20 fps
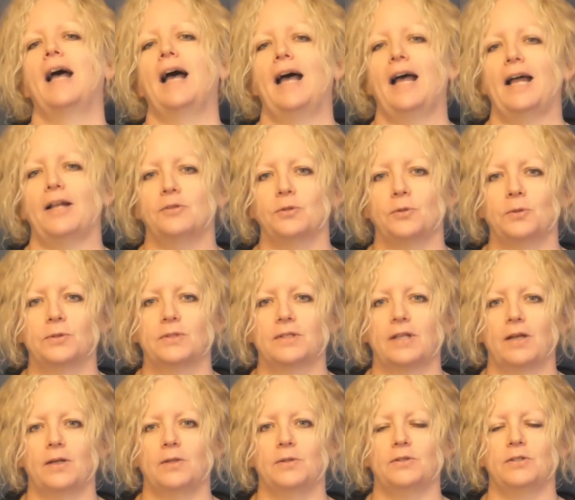and
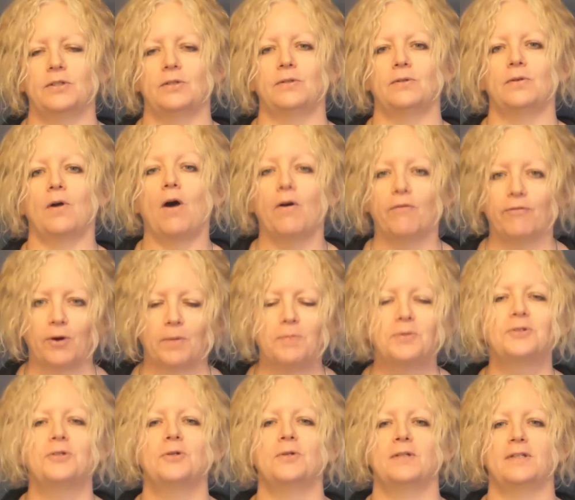also to offer
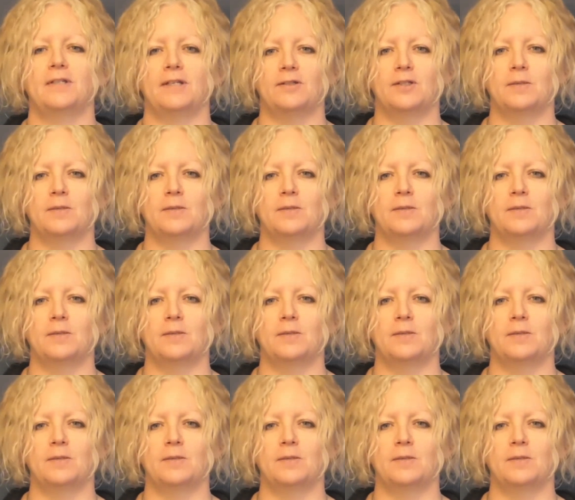opportunities